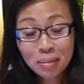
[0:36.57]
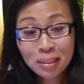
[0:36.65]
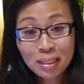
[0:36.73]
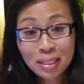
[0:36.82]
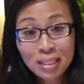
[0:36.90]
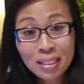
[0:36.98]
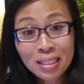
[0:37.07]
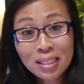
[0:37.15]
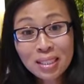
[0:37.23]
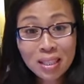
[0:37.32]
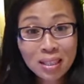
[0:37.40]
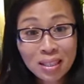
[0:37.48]
Please
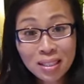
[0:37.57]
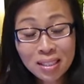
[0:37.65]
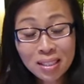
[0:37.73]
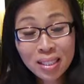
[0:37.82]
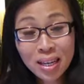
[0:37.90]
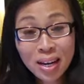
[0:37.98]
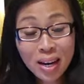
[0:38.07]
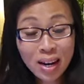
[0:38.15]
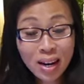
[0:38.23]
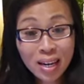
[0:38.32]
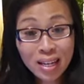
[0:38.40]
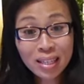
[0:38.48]
say
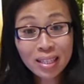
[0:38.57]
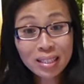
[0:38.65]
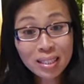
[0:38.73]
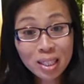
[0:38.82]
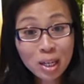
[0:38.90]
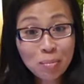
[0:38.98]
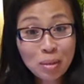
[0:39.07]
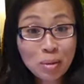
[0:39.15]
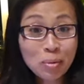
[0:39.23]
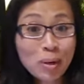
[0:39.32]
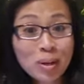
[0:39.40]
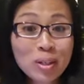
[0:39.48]
hi and tell me
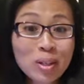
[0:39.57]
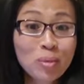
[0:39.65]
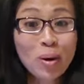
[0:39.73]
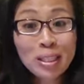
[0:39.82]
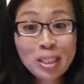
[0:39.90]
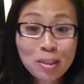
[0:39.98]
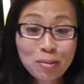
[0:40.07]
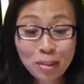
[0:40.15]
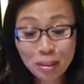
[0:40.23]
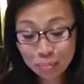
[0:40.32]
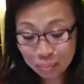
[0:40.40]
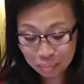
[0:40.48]
where you're watching from.